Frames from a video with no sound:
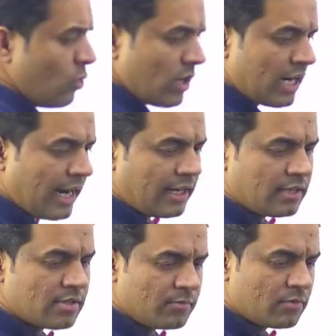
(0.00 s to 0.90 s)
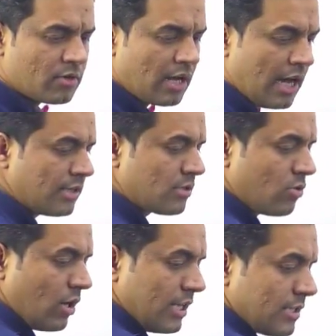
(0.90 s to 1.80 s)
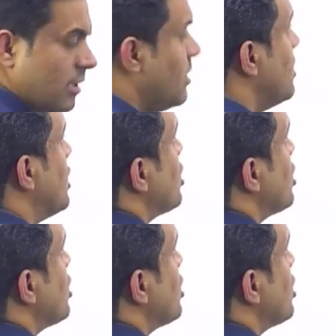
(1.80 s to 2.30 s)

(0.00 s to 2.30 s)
you are writing some class called as the